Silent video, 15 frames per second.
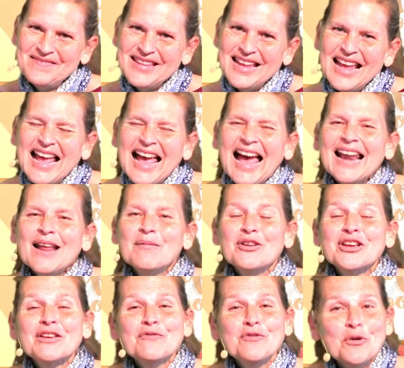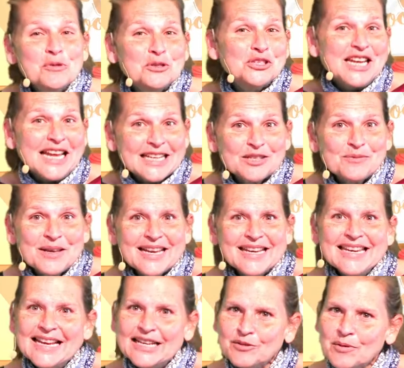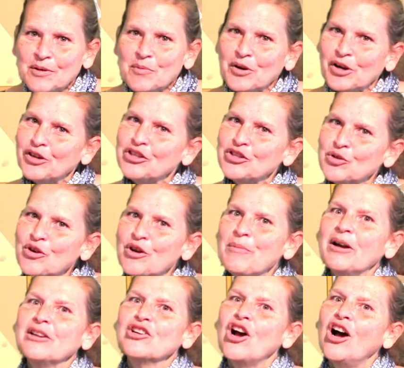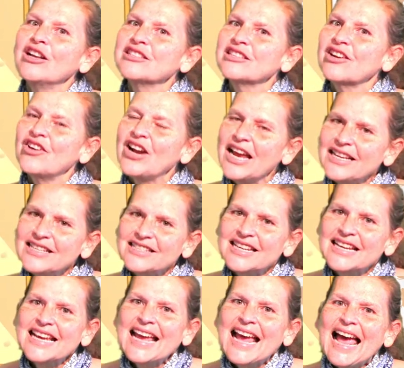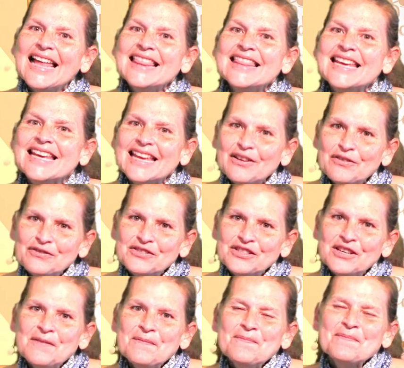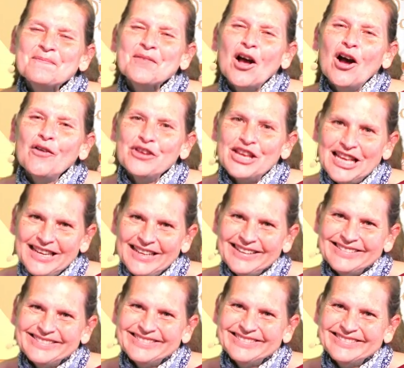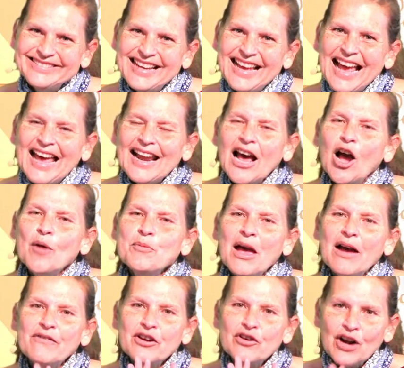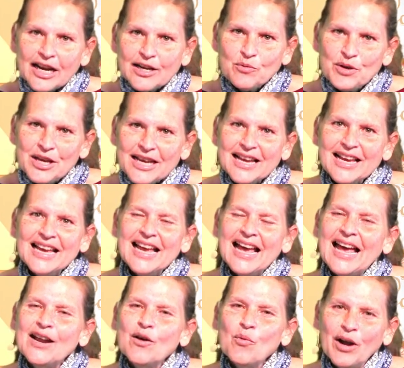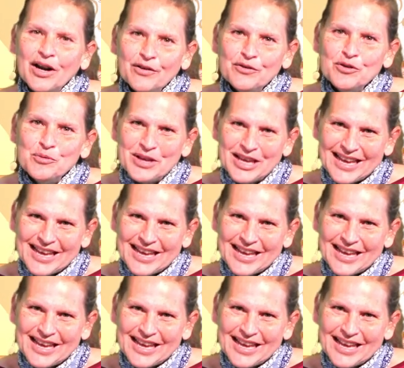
And I'm looking forward to next week. Next week, we're going to talk about God's grace and the gift of healing. And I hope you have a great week and a wonderful weekend.